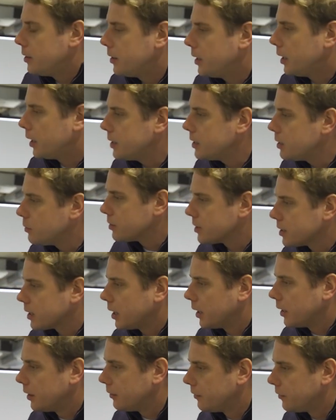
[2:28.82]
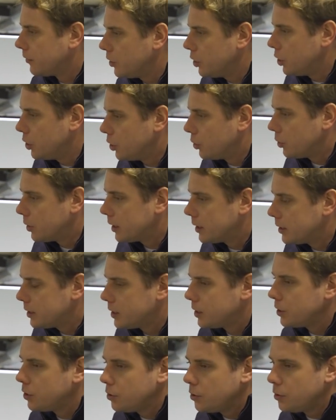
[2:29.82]
The idea was to kind of, you know,
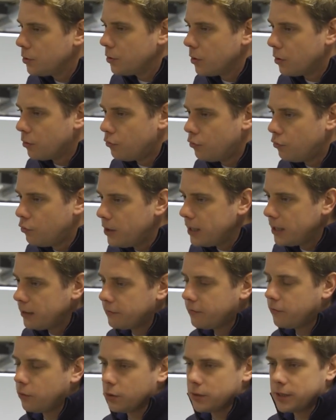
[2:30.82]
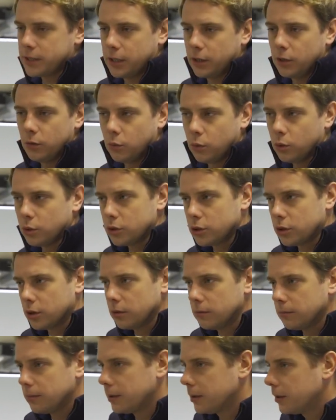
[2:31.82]
continue reinforcing the
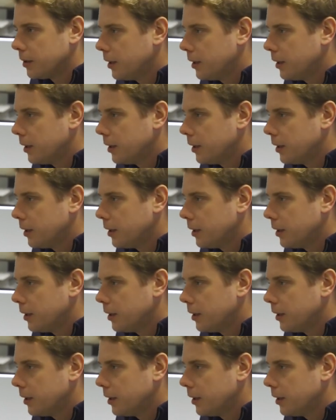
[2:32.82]
wardrobe,